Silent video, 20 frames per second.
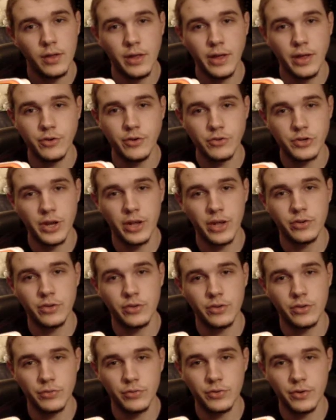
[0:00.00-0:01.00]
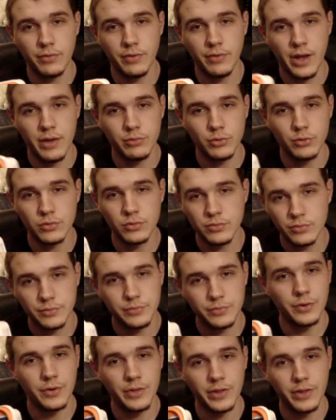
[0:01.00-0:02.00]
and your chances of survival
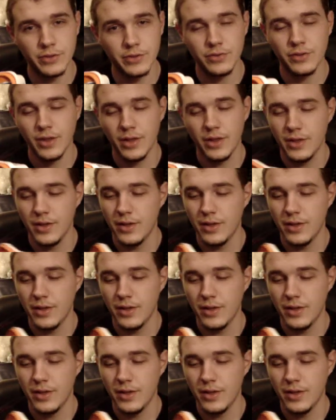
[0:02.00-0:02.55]
for this.